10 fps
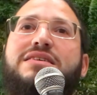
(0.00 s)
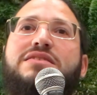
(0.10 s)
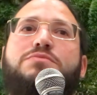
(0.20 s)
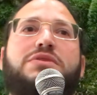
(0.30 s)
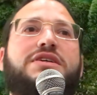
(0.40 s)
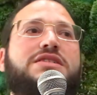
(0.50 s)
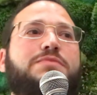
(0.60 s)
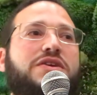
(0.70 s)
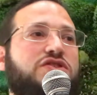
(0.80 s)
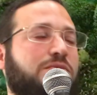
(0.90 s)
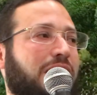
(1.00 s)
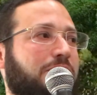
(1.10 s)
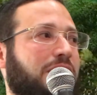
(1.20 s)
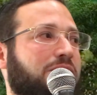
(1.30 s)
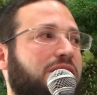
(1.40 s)
and says, please spend
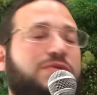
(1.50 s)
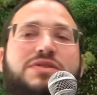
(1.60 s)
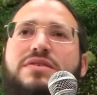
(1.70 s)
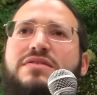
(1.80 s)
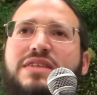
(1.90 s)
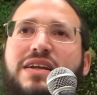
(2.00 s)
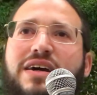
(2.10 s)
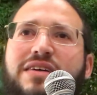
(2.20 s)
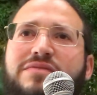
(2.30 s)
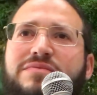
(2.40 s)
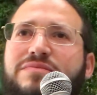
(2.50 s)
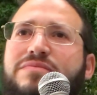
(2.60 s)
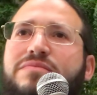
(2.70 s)
Shabbat by me. It was Thursday night.